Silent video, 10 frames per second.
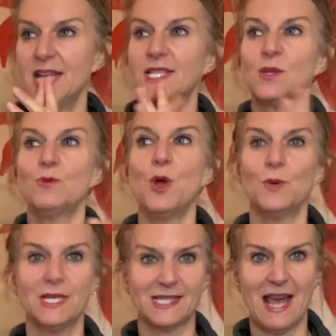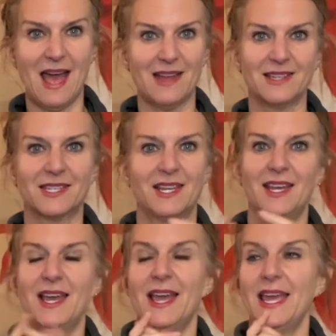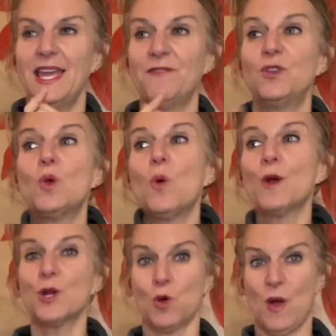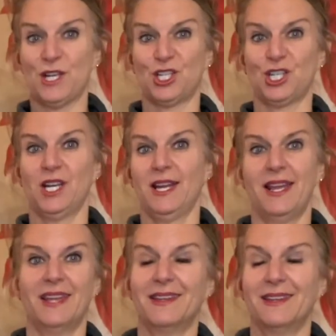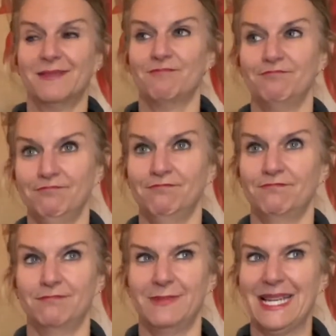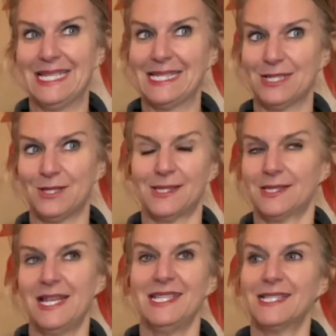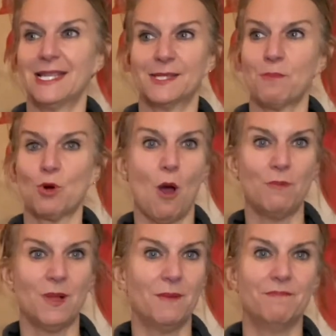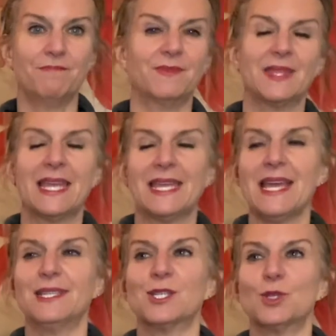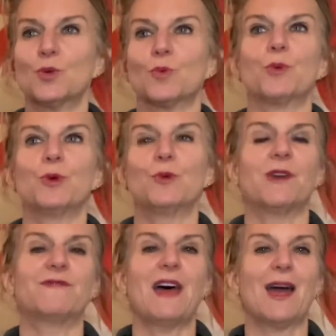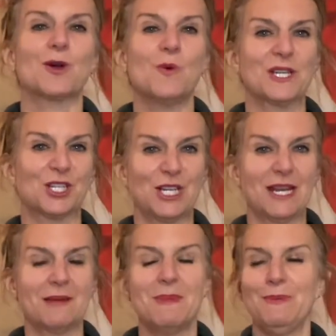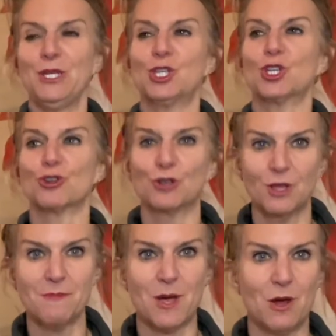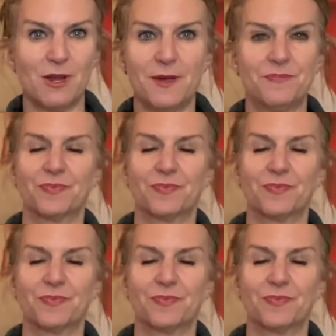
So notice that. If you're questioning, is this a problem? Then get to the root of that questioning. Maybe journal about it.